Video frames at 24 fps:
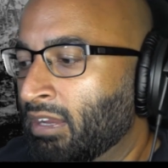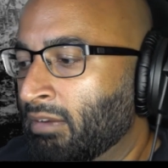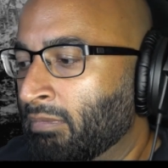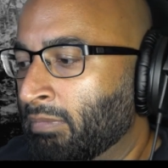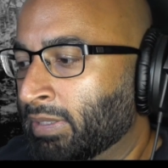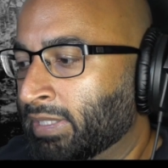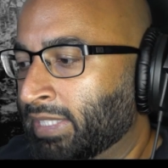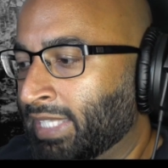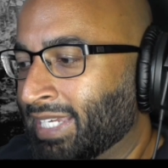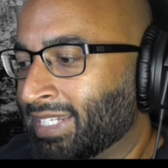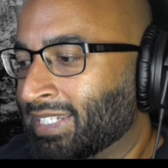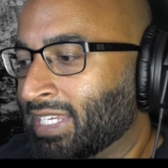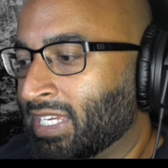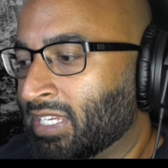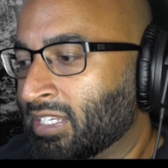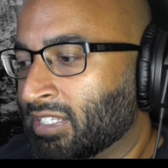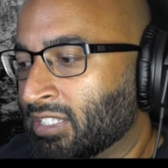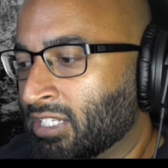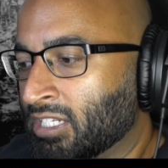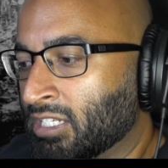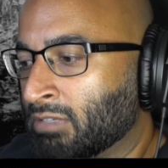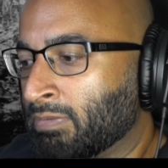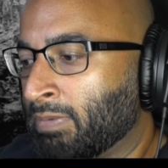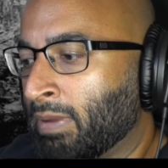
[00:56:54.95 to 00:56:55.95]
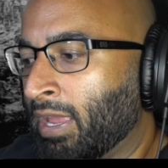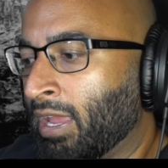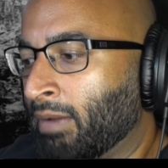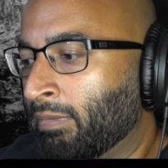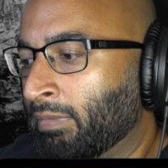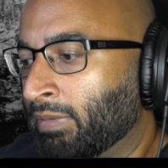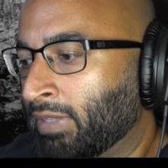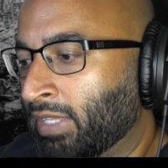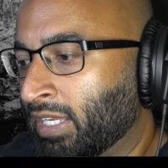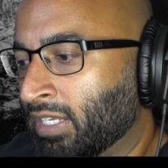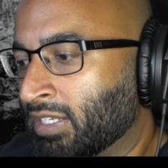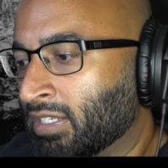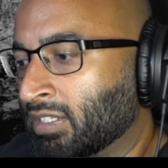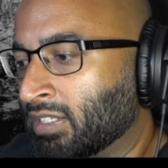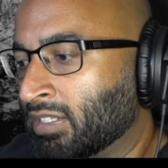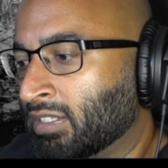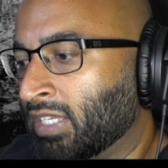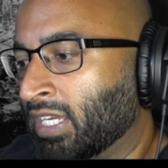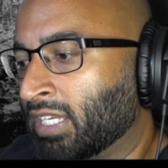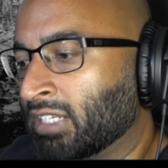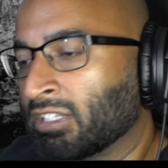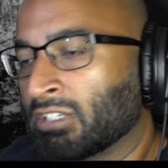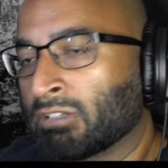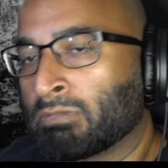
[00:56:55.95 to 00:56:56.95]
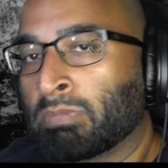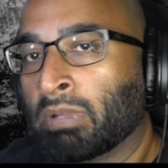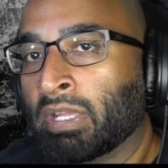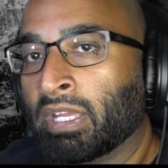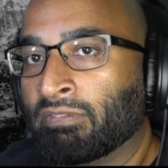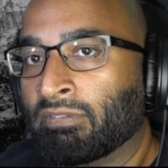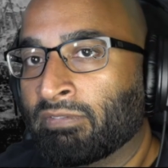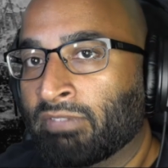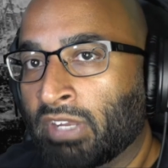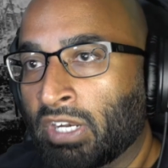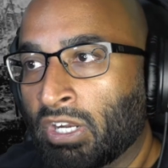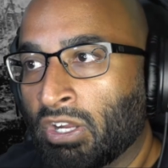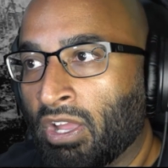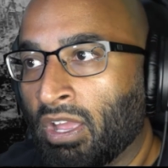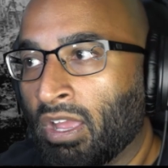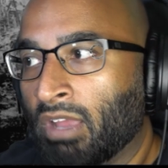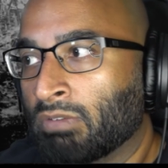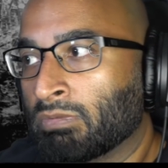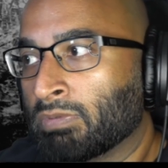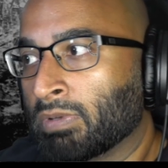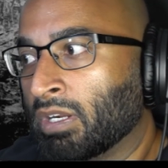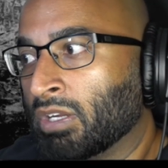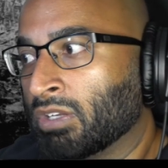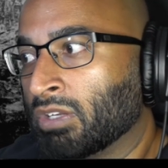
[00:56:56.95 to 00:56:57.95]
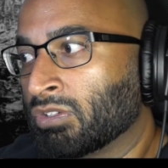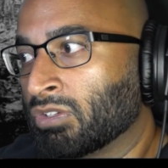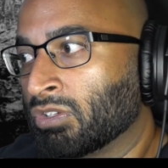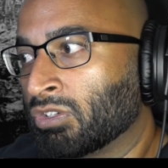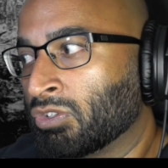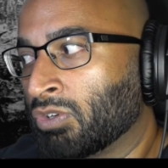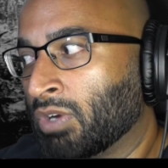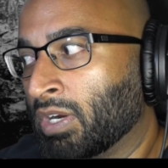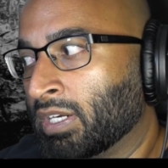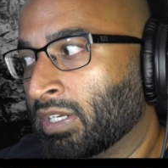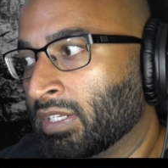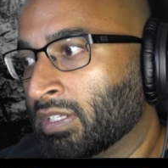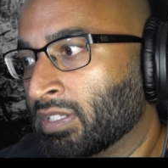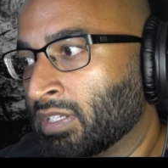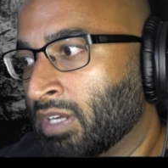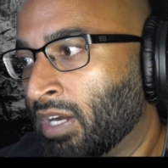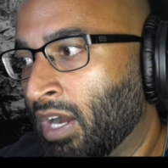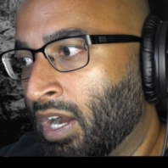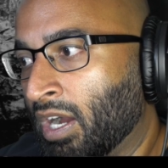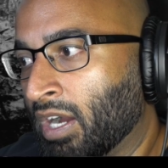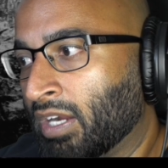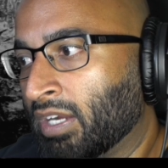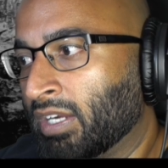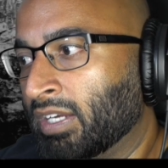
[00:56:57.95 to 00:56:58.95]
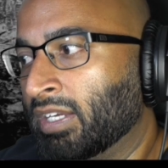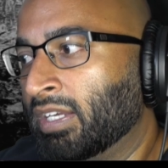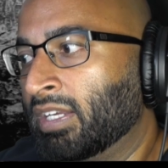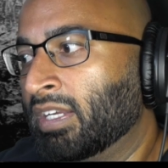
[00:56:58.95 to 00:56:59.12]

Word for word: But that's at 6 p.m. and that's that's us playing video games, but also trying to talk